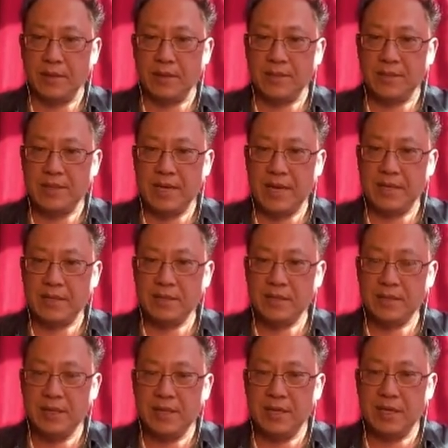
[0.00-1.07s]
In the status,
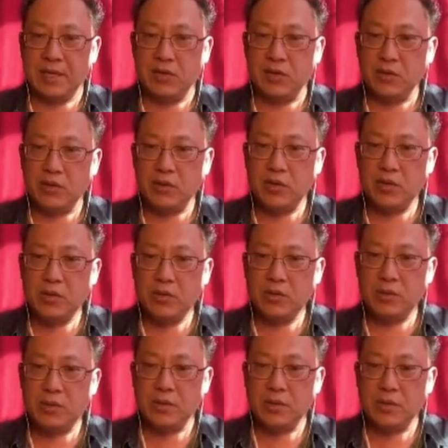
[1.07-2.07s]
it'll use